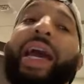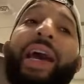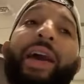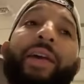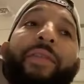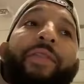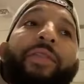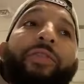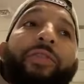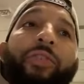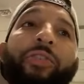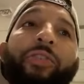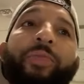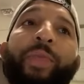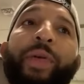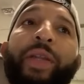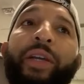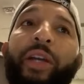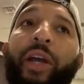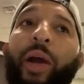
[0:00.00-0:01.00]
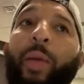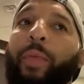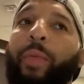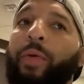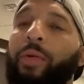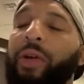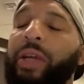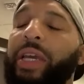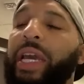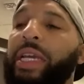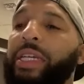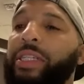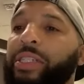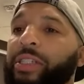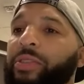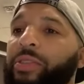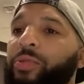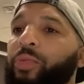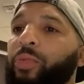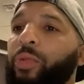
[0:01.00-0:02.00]
I have. But there's been a couple
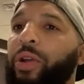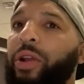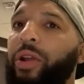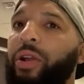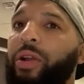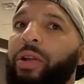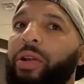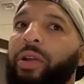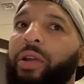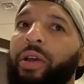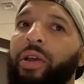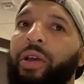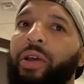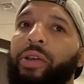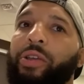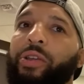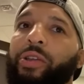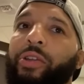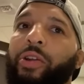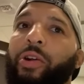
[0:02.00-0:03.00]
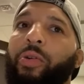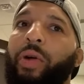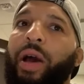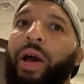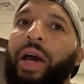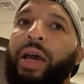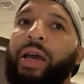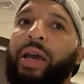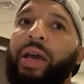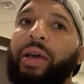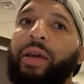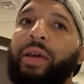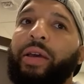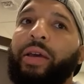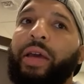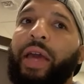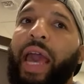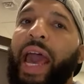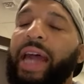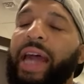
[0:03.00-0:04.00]
occasions where, you know,
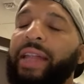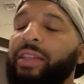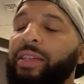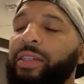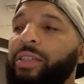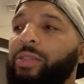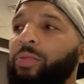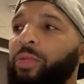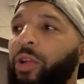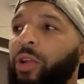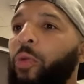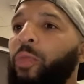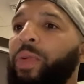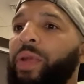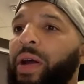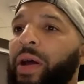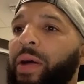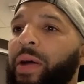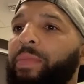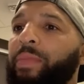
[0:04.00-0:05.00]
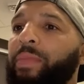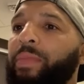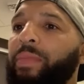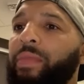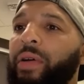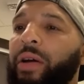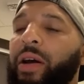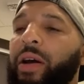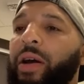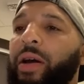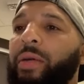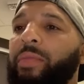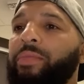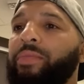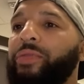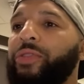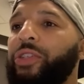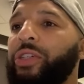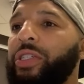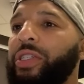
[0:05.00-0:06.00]
athletes would open up
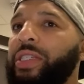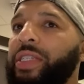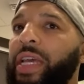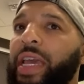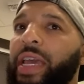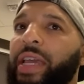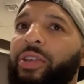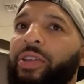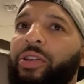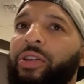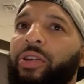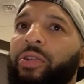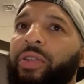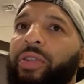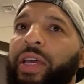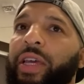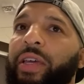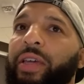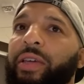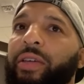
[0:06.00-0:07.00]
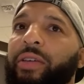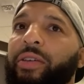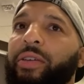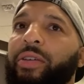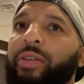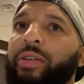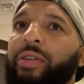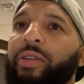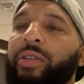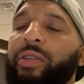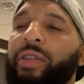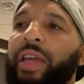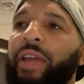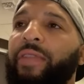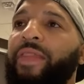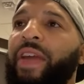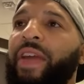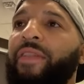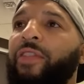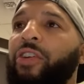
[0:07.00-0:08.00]
just saying, you know, they've
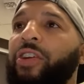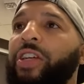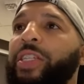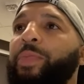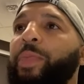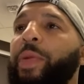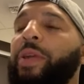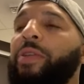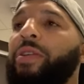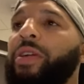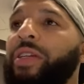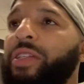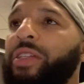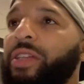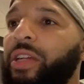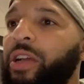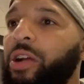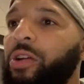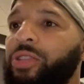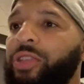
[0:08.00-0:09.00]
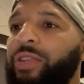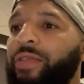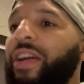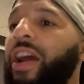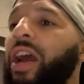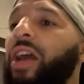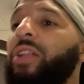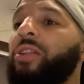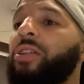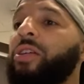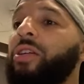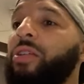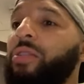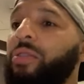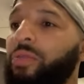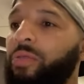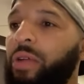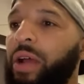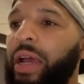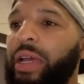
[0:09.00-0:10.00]
never experienced a coach of
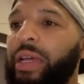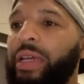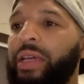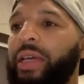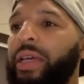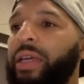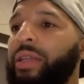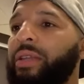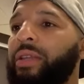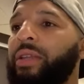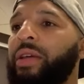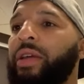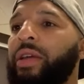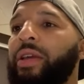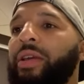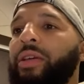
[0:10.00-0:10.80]
color, right? And,